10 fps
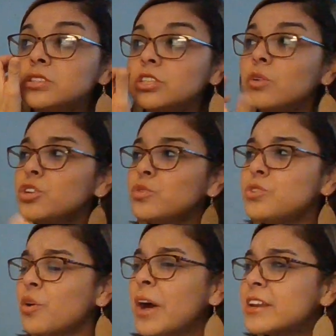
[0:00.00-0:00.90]
Don't you
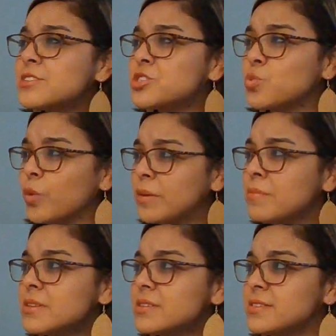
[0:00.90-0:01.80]
know how to swim?
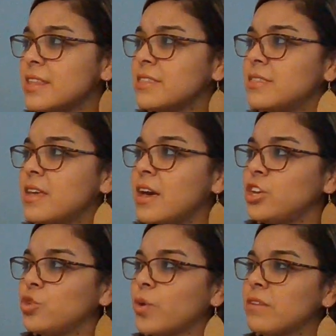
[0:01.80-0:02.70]
Said a
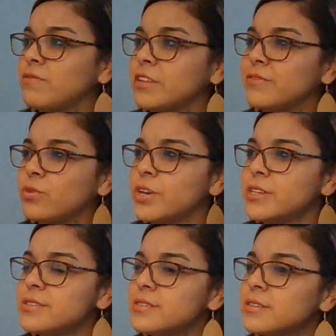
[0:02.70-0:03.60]
gravely
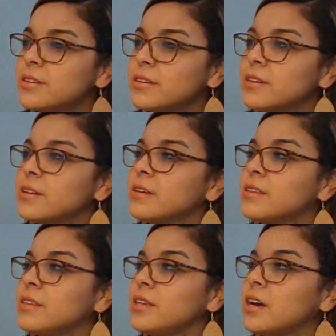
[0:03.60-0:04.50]
voice.
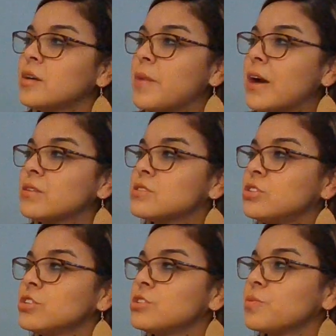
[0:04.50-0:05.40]
The young mouse
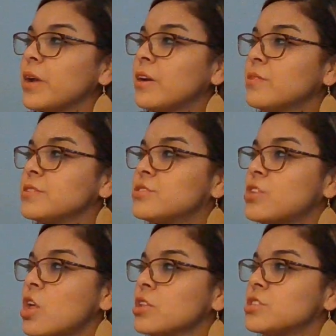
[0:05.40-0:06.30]
looked around and
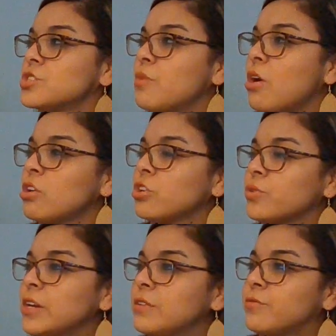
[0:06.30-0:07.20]
saw a small
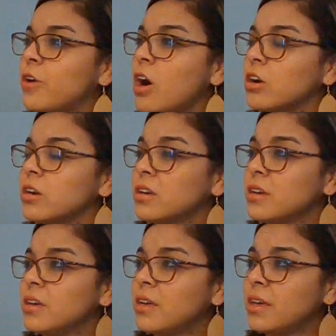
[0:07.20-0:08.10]
green frog.
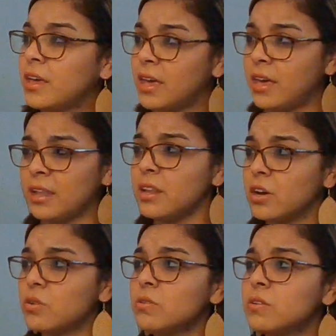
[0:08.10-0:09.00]

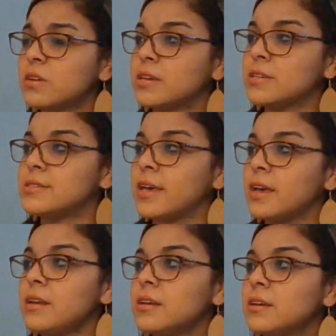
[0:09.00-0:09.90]
Hello, he
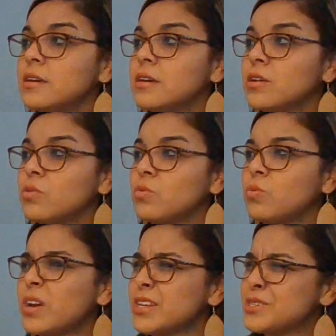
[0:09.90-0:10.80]
said.
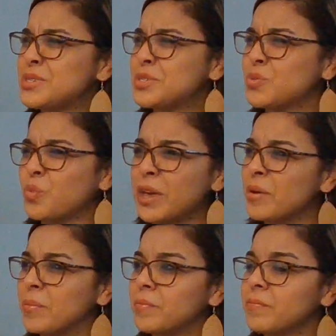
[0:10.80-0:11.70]
What is
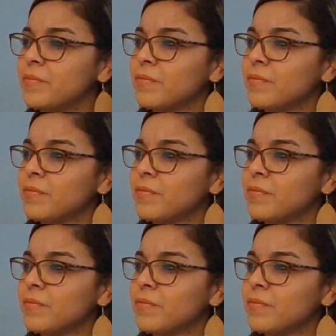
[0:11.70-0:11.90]
swim?